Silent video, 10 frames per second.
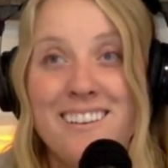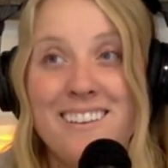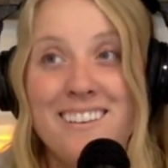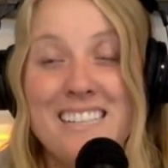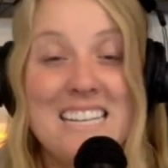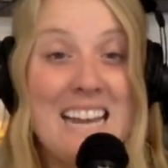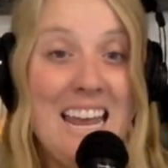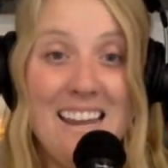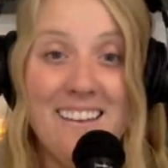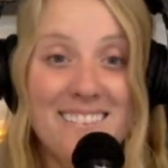
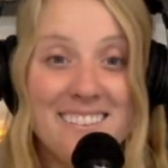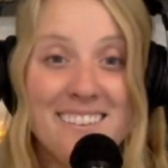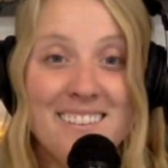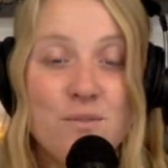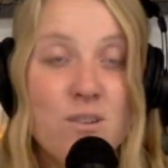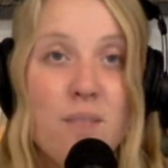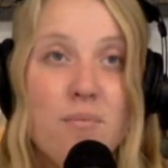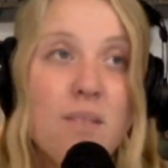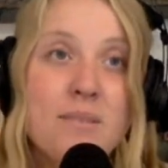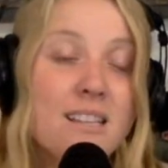today we're not
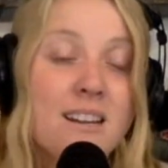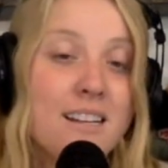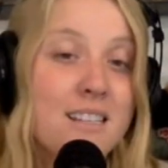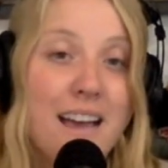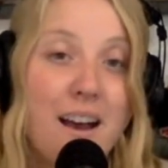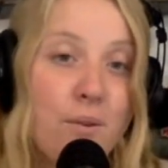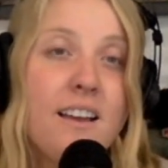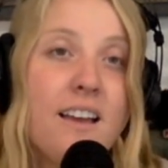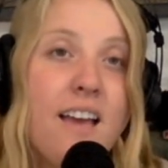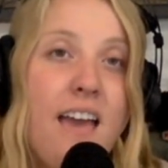promised the next hour
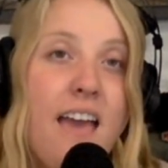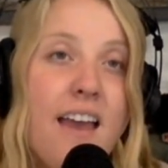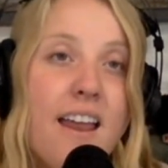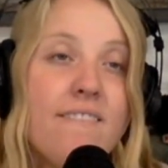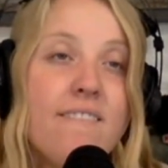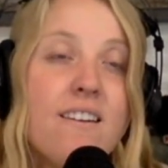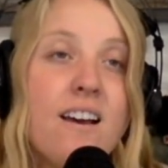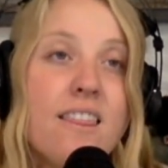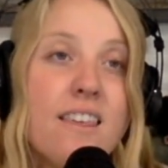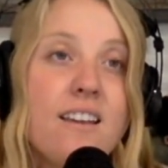and if
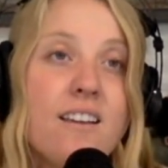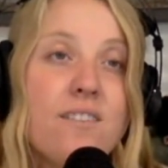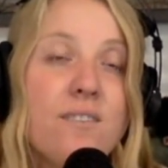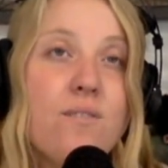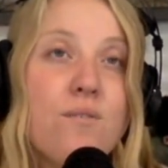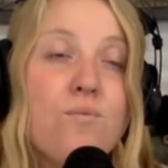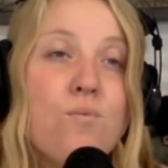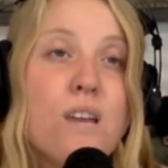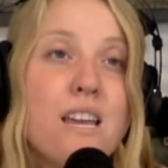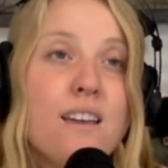nothing
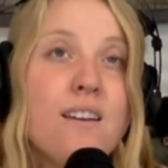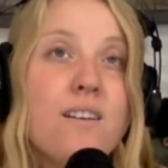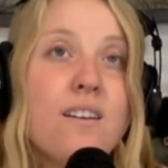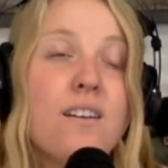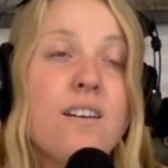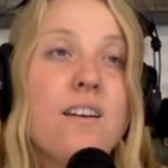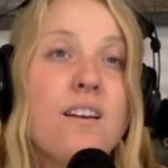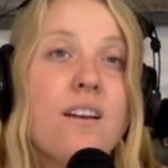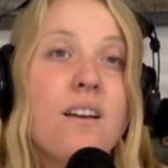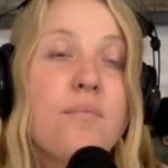we
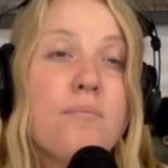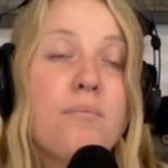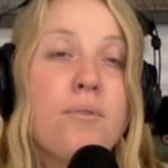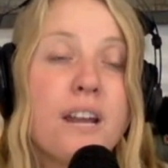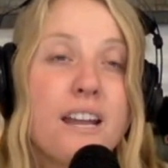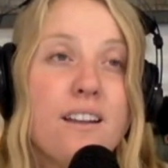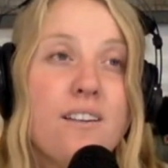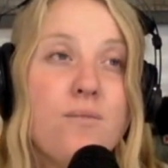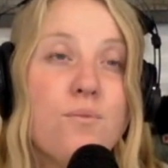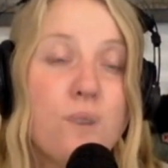bring
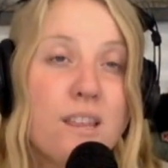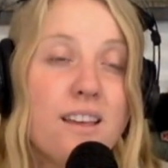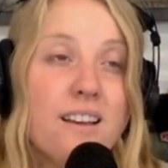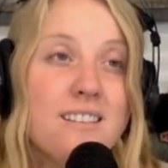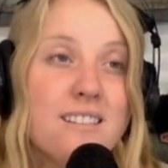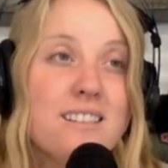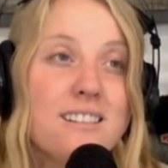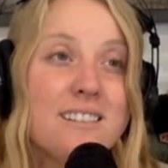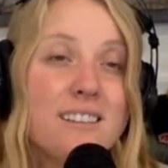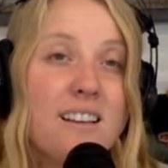with us
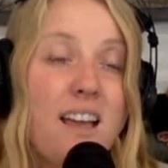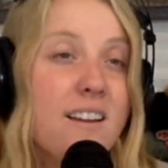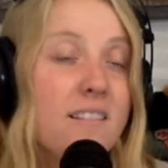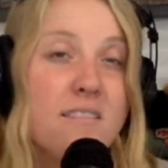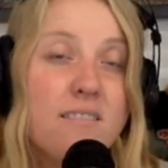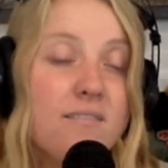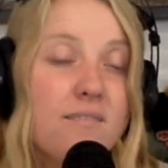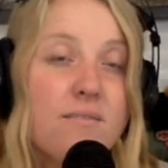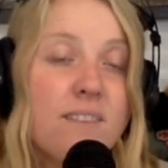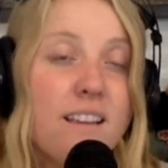and
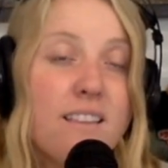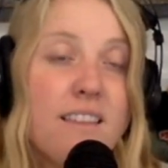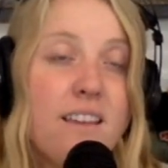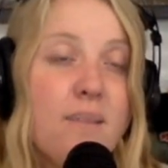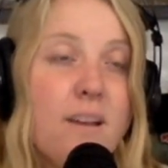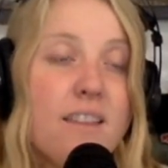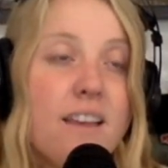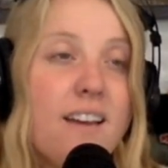like think about that